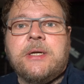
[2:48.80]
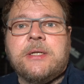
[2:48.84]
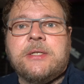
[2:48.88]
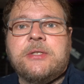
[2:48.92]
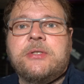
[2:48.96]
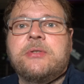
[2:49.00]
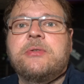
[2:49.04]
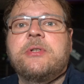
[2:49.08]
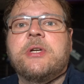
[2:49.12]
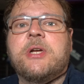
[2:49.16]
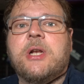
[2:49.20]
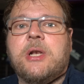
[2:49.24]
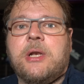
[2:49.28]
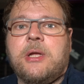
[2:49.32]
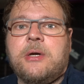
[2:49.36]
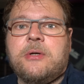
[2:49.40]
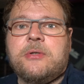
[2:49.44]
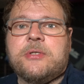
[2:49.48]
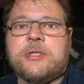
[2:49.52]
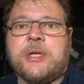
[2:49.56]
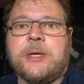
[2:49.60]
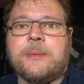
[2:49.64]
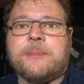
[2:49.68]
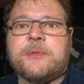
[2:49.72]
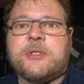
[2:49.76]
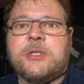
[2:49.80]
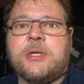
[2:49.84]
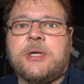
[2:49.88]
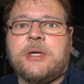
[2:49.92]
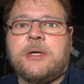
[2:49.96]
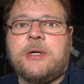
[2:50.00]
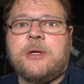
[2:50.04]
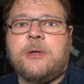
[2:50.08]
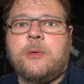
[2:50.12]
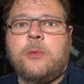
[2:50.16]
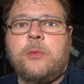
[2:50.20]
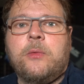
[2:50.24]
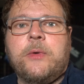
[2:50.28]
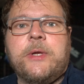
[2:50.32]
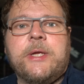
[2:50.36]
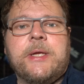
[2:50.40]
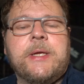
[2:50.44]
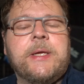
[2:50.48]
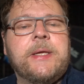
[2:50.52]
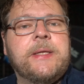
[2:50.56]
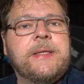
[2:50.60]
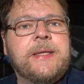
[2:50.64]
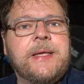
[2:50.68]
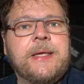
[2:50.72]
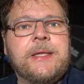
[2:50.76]
going to do the close-up. So
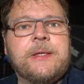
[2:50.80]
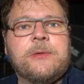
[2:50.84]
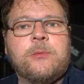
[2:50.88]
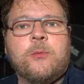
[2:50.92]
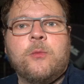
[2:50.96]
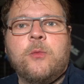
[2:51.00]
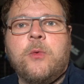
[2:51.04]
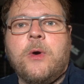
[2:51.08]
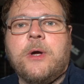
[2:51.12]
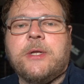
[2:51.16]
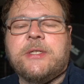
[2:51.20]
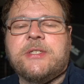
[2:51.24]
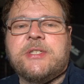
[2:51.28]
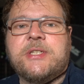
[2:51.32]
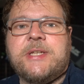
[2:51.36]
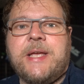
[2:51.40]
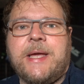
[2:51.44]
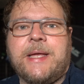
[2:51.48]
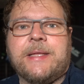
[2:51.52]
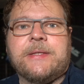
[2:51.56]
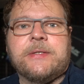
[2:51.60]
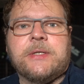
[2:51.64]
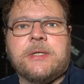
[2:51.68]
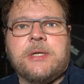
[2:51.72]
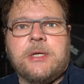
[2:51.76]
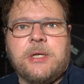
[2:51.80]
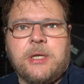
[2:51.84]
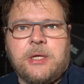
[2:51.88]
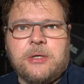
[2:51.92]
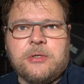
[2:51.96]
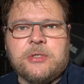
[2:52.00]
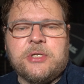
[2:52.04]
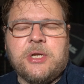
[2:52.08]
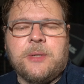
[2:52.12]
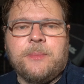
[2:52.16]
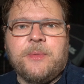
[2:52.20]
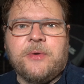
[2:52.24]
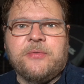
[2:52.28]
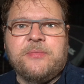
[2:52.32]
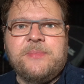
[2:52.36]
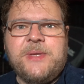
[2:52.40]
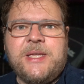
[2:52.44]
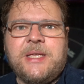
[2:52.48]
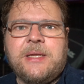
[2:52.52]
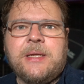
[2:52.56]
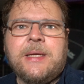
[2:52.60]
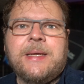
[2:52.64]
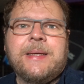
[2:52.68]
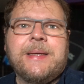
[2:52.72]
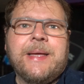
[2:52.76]
we did one set close-up of
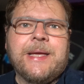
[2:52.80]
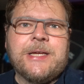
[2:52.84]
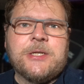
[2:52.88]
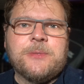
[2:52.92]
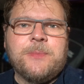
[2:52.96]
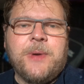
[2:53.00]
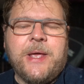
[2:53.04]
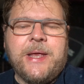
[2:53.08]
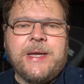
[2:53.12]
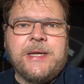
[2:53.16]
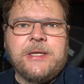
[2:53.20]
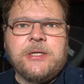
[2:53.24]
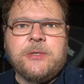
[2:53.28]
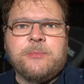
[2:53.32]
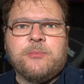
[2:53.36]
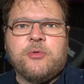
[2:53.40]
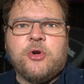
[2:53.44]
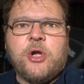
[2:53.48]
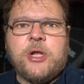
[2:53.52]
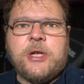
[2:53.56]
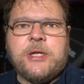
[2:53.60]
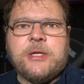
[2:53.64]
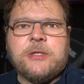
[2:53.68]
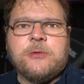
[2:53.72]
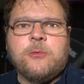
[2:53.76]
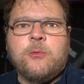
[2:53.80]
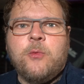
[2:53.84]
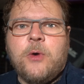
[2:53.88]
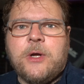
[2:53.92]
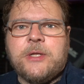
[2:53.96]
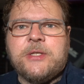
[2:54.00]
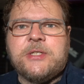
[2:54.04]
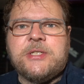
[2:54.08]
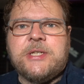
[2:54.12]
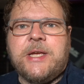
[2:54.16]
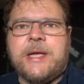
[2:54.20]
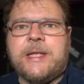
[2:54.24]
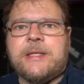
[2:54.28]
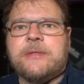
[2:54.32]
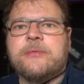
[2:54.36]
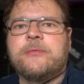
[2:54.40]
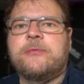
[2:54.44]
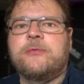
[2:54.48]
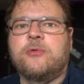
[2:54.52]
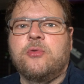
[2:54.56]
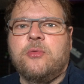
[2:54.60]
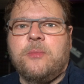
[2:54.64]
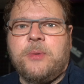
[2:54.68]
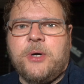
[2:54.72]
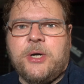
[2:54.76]
me explaining the product, one set
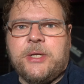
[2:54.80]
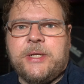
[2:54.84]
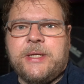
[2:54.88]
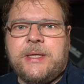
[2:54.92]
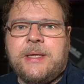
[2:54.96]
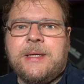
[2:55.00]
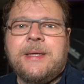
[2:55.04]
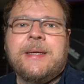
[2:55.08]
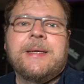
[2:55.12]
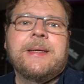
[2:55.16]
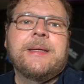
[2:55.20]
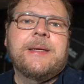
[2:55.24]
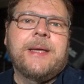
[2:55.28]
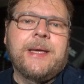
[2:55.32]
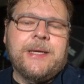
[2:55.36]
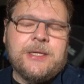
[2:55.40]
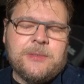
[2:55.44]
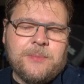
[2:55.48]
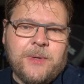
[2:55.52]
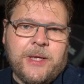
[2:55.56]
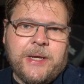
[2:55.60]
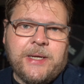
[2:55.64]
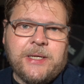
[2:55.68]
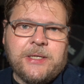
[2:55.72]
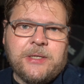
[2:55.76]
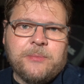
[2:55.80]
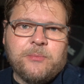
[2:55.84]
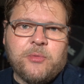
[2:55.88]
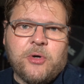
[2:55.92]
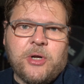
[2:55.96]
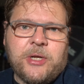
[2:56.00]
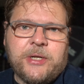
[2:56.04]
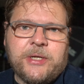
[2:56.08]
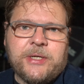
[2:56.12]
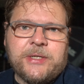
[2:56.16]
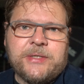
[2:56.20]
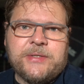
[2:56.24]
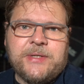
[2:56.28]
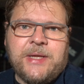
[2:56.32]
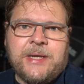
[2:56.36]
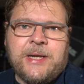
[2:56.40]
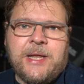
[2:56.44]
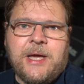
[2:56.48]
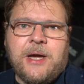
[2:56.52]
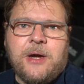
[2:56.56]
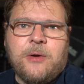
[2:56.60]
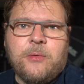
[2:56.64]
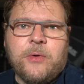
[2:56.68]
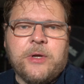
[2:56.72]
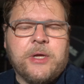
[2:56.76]
full body explaining the product, and
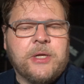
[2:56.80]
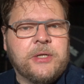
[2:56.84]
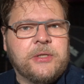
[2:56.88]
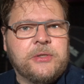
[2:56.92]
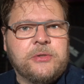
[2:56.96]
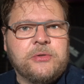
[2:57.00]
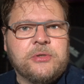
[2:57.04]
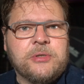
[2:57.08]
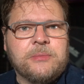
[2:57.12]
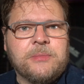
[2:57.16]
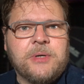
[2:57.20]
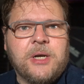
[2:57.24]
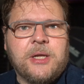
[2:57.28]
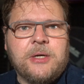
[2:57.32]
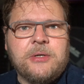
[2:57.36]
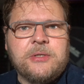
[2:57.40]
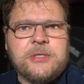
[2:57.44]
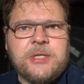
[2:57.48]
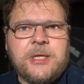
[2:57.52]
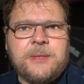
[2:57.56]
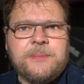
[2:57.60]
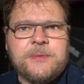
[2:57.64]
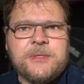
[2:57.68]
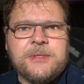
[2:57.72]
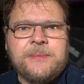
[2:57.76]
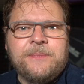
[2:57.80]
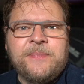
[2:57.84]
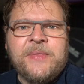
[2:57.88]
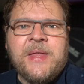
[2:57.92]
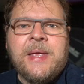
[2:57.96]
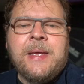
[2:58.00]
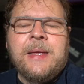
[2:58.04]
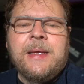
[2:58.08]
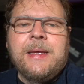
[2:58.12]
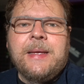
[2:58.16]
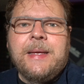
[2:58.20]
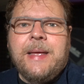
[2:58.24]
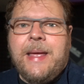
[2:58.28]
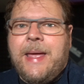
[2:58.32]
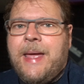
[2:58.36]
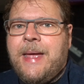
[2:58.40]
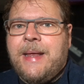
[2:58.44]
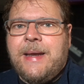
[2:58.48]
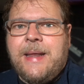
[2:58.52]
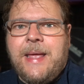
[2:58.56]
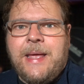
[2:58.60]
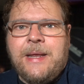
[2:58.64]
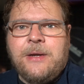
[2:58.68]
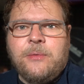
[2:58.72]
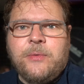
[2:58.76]
now we're going to do some close-ups.
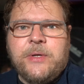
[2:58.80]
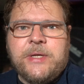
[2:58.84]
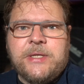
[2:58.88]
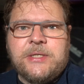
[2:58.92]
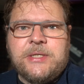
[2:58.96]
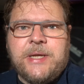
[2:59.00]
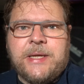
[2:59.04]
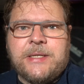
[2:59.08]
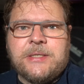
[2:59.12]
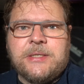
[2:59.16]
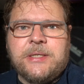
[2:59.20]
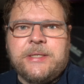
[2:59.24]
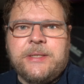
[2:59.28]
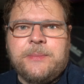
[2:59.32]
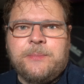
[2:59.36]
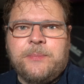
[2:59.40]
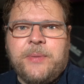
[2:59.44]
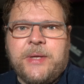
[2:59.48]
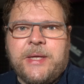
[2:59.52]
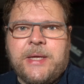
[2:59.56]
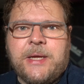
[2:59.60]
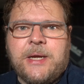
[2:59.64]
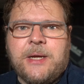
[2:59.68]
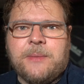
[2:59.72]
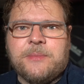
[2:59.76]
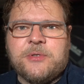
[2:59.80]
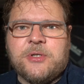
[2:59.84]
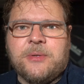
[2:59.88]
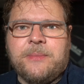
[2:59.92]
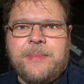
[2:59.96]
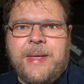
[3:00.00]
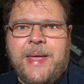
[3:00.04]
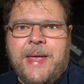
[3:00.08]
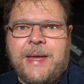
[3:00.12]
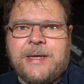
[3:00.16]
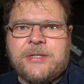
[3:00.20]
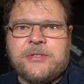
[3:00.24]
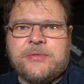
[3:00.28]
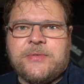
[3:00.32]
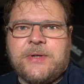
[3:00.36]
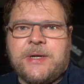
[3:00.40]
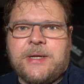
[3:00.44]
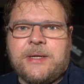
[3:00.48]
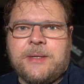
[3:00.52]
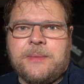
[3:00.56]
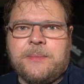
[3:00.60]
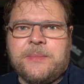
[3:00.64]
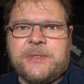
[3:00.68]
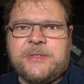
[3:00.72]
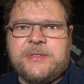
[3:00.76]
And Anouk is actually picking up some
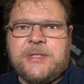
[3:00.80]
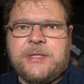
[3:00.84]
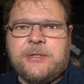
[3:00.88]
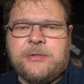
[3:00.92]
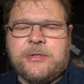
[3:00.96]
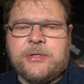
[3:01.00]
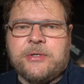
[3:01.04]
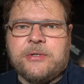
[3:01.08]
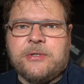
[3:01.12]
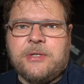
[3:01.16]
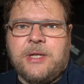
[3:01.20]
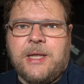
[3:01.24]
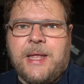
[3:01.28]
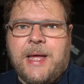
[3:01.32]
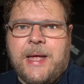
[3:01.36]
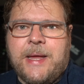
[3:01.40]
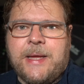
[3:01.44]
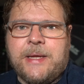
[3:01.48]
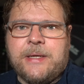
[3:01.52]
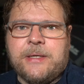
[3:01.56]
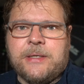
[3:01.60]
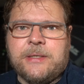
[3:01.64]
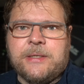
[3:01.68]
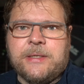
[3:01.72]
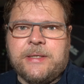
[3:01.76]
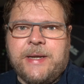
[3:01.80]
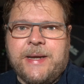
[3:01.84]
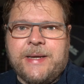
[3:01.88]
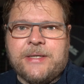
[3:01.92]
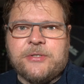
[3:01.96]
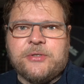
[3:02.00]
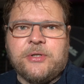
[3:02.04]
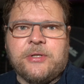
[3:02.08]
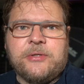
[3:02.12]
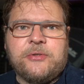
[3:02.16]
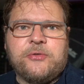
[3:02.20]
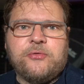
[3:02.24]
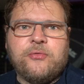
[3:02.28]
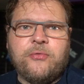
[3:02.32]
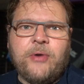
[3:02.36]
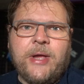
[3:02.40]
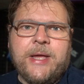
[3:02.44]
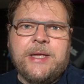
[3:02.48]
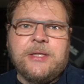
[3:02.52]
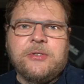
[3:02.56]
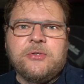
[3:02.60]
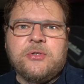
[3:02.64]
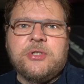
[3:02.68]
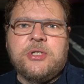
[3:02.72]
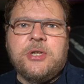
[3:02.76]
extra material, like an extra
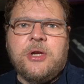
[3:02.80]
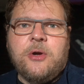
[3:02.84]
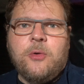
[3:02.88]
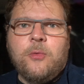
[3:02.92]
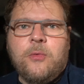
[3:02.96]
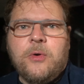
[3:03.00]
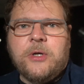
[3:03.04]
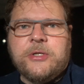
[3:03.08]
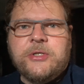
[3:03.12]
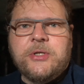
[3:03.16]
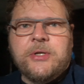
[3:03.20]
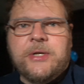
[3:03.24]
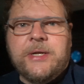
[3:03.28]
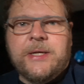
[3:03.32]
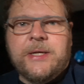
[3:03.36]
tray, to show what you